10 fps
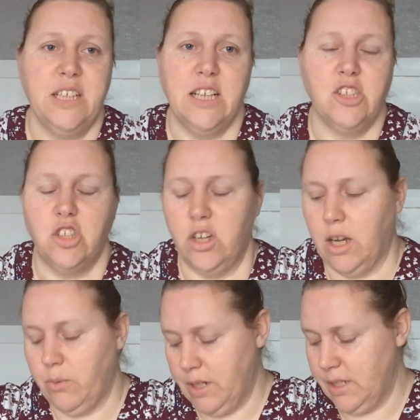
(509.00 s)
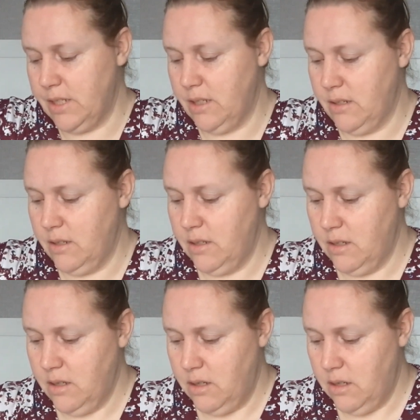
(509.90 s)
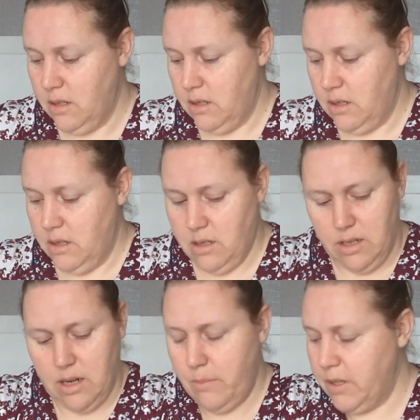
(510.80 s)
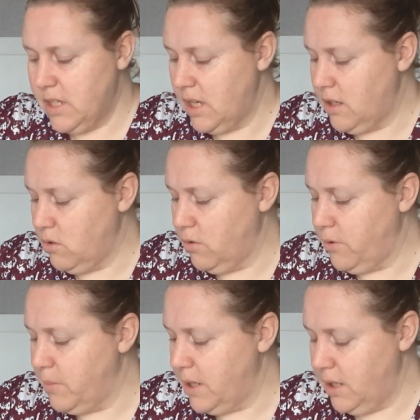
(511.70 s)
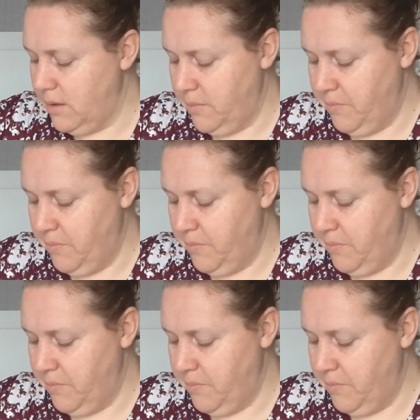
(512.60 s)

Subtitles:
that's not how it is. Let me take it off a minute.